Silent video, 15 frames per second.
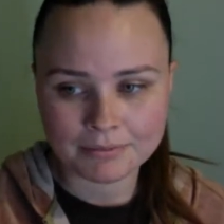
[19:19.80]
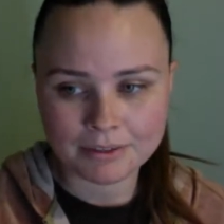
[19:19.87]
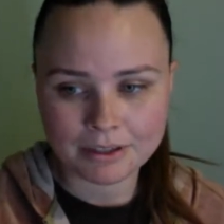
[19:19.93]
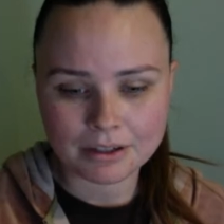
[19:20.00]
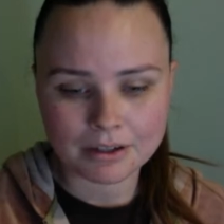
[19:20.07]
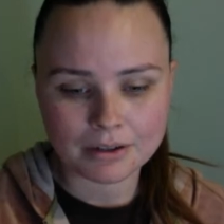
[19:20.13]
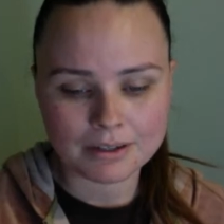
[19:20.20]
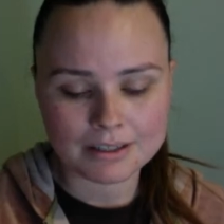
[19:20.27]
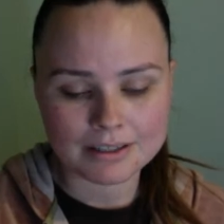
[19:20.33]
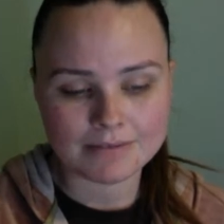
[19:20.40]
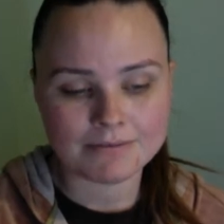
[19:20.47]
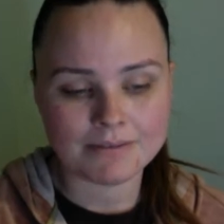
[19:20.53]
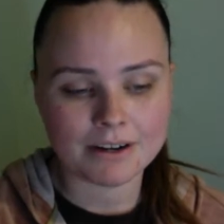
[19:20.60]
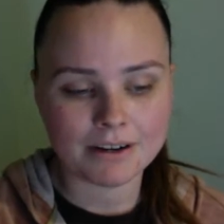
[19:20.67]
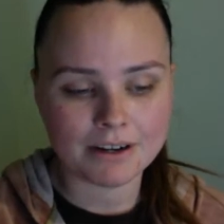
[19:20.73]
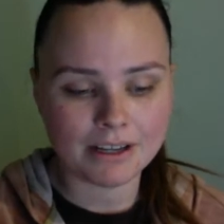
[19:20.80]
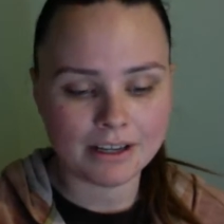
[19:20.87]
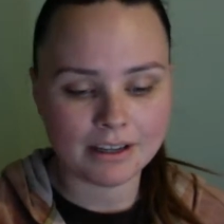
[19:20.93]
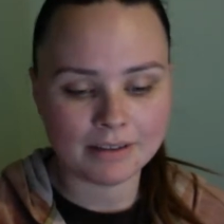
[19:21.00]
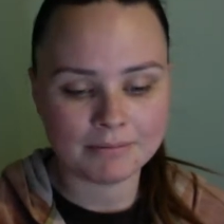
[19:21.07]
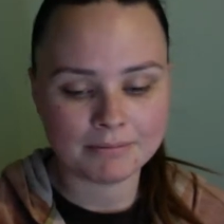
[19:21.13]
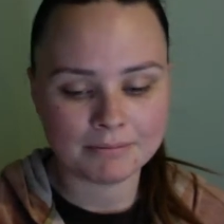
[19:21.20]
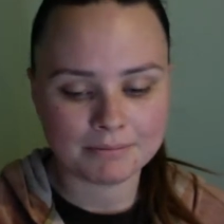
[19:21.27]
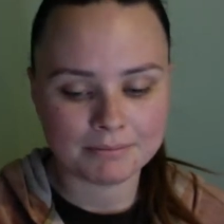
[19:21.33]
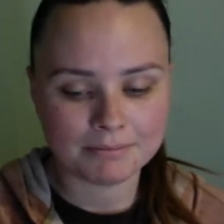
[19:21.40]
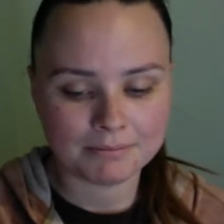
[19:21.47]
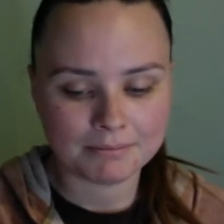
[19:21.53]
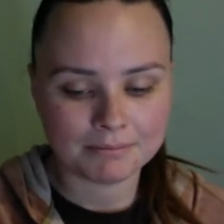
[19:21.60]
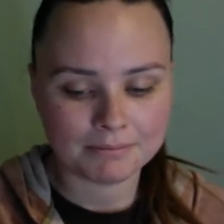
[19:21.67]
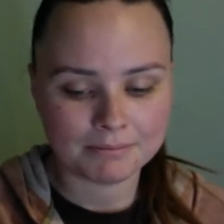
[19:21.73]
It's a very
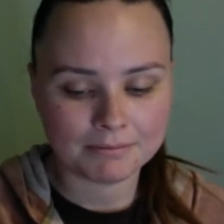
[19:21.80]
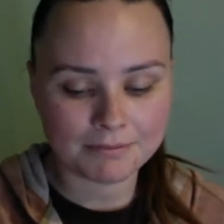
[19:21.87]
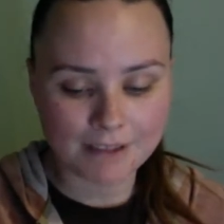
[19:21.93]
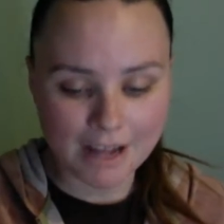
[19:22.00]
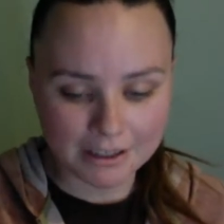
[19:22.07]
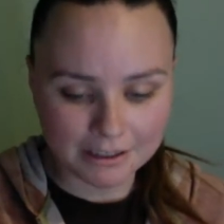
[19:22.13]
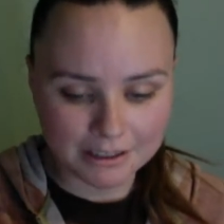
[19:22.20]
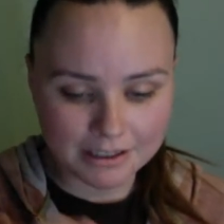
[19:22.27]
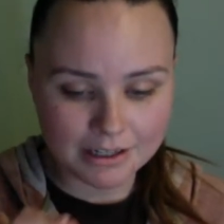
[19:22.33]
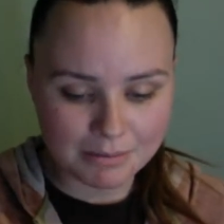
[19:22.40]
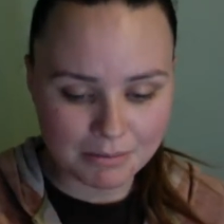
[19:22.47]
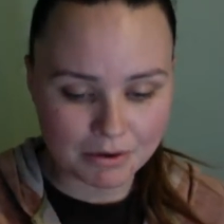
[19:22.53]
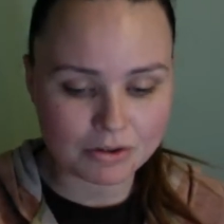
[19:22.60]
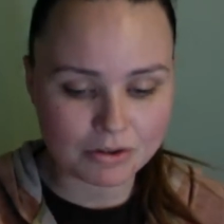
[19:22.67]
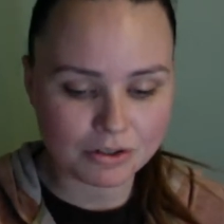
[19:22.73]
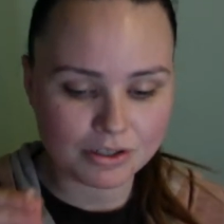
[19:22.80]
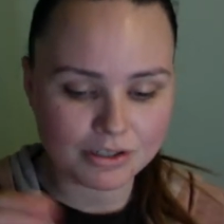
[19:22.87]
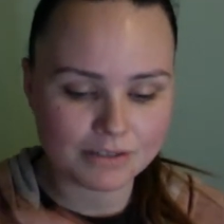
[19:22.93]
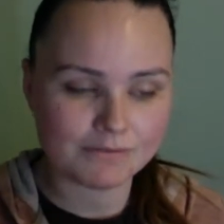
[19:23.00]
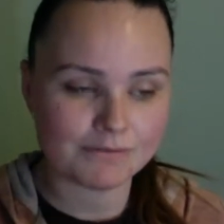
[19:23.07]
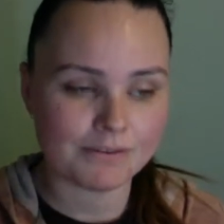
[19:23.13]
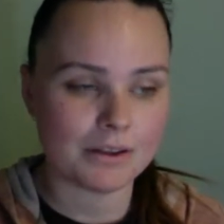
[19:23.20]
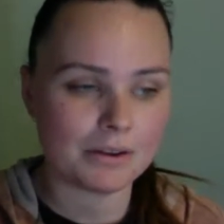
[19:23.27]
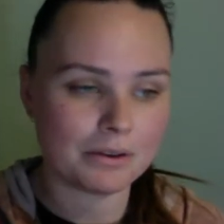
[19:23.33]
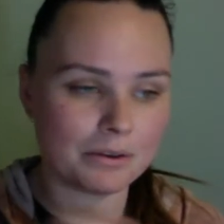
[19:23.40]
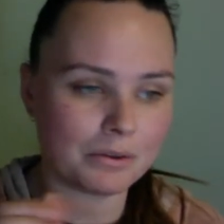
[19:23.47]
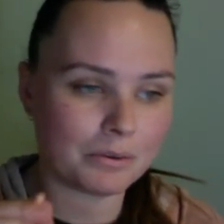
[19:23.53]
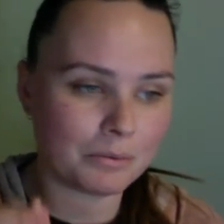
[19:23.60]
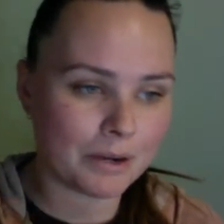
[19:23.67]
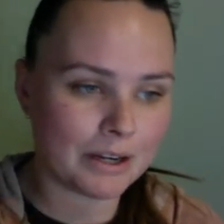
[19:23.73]
valid emotion to
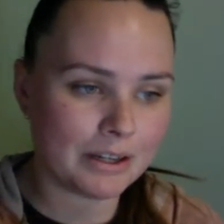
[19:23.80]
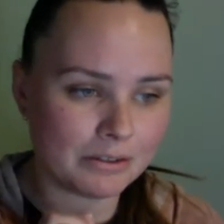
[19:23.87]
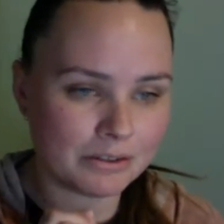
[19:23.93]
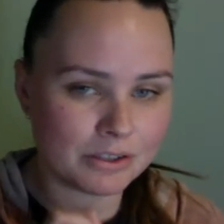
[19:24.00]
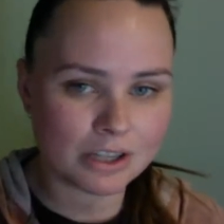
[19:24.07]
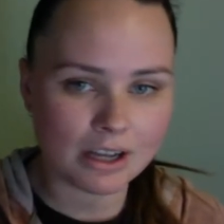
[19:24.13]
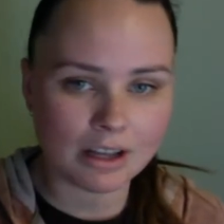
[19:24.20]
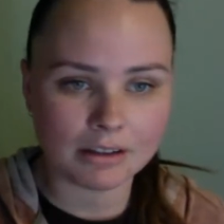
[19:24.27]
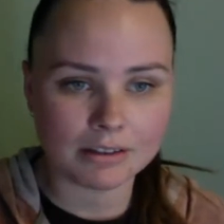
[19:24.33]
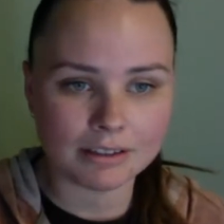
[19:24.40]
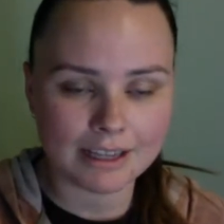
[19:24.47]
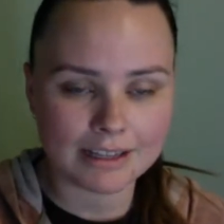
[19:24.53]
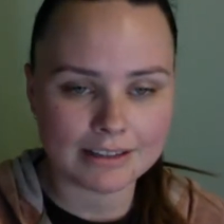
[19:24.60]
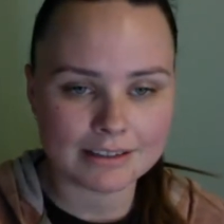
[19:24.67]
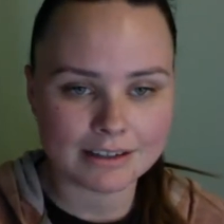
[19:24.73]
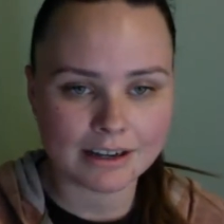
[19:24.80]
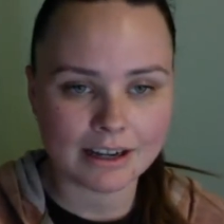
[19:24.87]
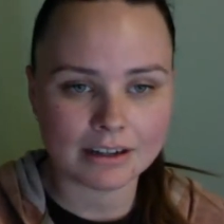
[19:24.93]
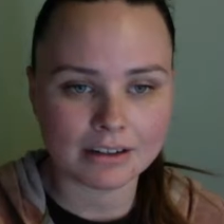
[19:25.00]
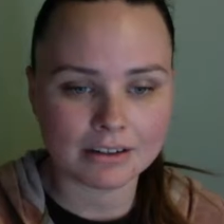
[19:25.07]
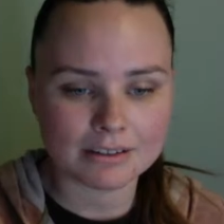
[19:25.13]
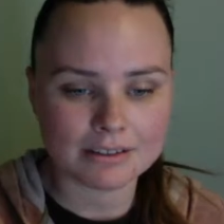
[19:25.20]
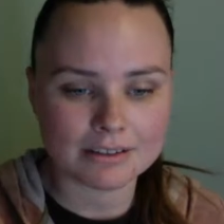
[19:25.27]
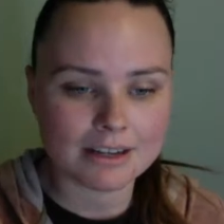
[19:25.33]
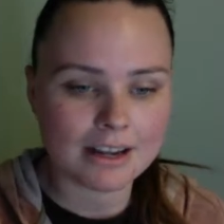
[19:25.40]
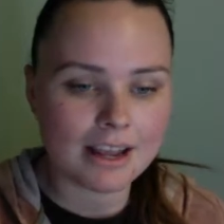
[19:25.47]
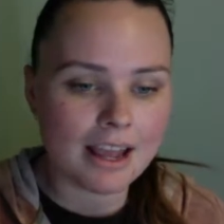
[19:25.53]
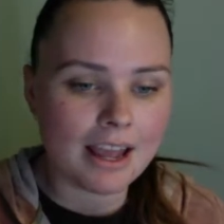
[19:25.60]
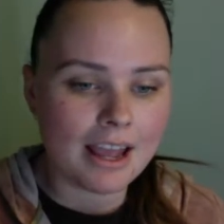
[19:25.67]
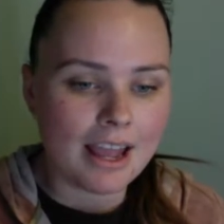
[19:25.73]
feel when your child gets diagnosed,
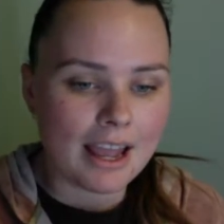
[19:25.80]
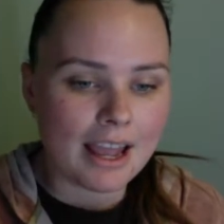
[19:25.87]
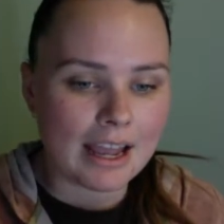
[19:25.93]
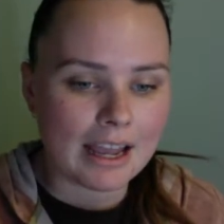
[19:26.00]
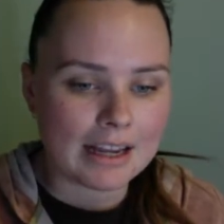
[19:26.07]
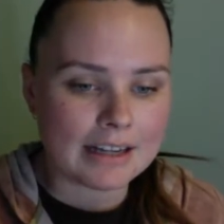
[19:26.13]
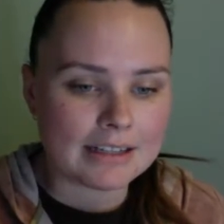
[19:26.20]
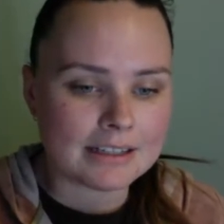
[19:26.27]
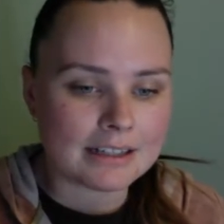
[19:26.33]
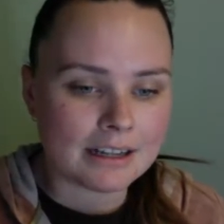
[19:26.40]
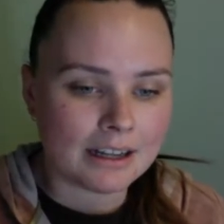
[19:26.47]
and